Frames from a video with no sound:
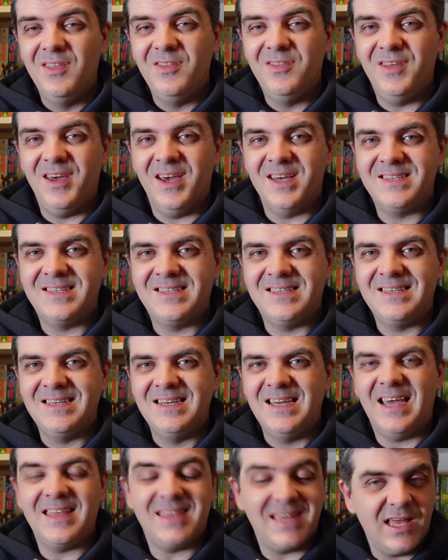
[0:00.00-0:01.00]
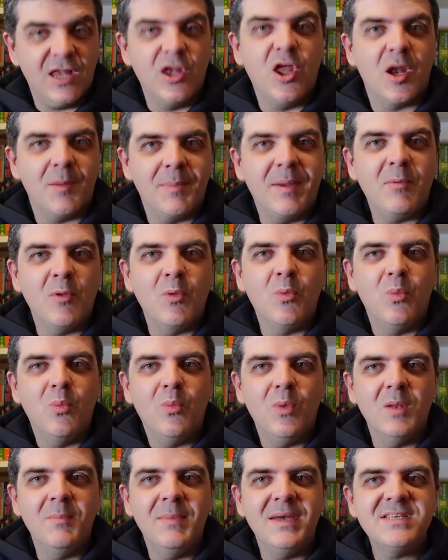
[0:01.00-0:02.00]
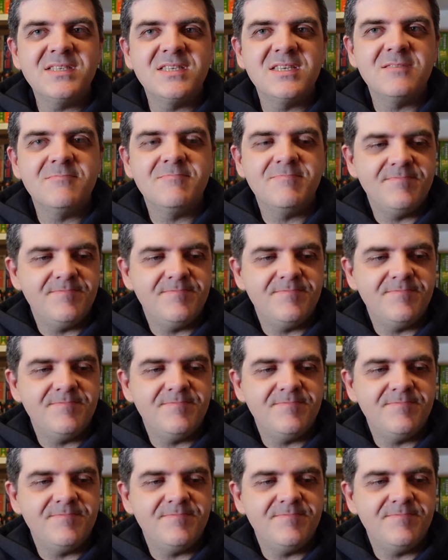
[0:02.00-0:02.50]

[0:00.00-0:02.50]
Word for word: that I think a lot of people will miss.